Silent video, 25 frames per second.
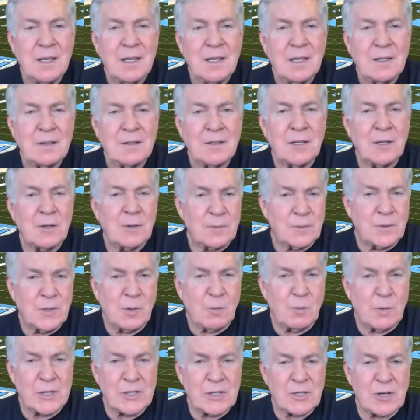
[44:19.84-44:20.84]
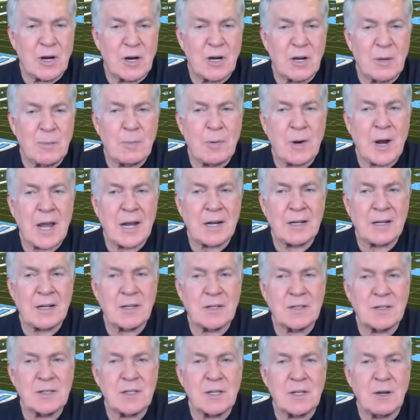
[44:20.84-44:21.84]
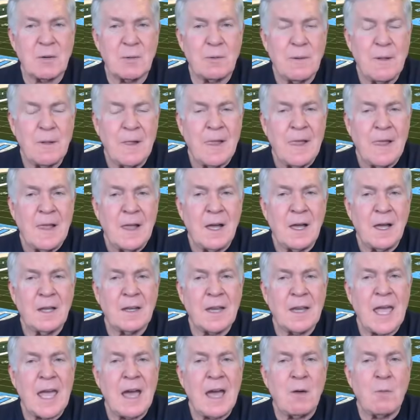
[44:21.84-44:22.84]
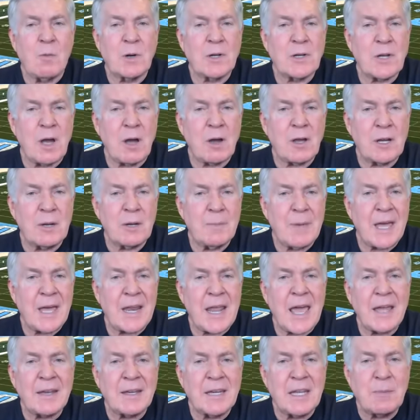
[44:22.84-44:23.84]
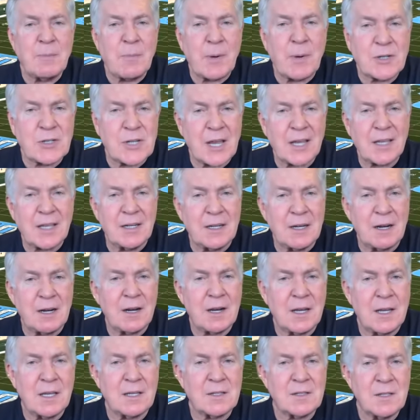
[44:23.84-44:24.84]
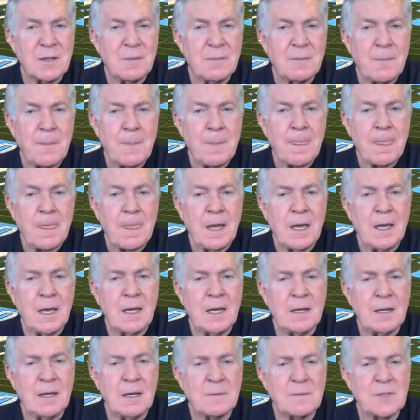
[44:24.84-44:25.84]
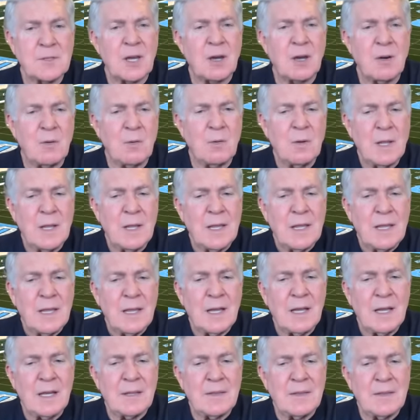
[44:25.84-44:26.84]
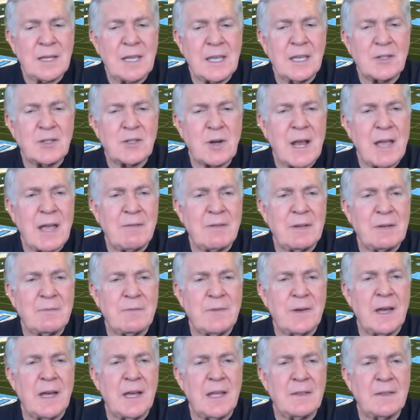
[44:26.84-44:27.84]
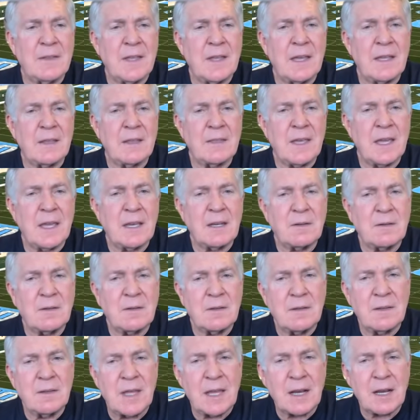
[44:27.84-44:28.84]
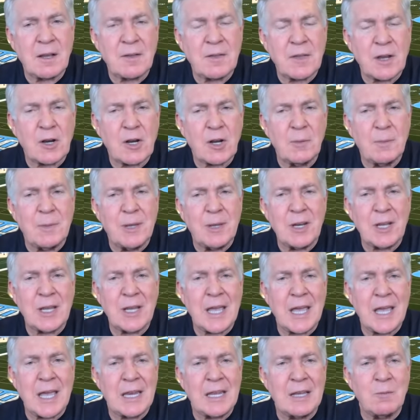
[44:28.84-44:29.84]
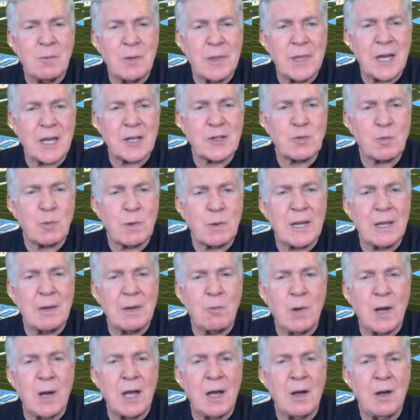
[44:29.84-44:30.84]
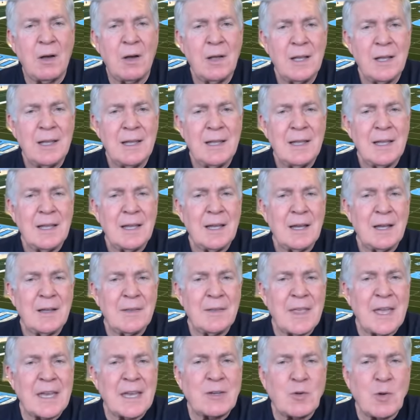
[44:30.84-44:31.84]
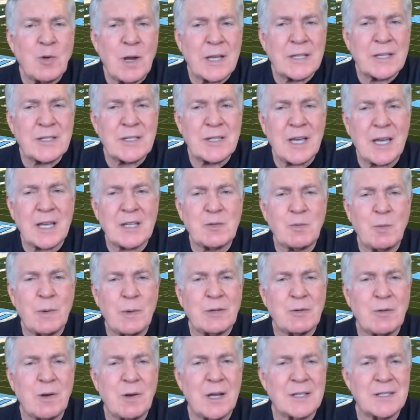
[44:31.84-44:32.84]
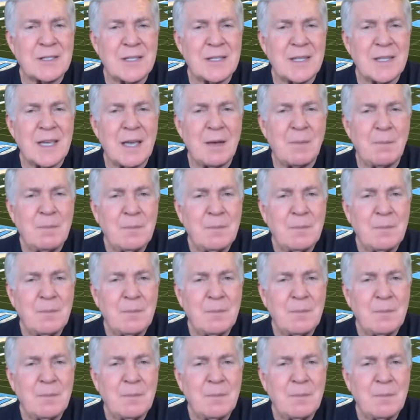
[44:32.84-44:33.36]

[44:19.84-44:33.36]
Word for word: till till we started practice. So uh, now we're talking about how deep our secondary is. Uh, so uh, the kids are having fun. They they they they're communicating with us really well. Uh, they trust us. We trust them.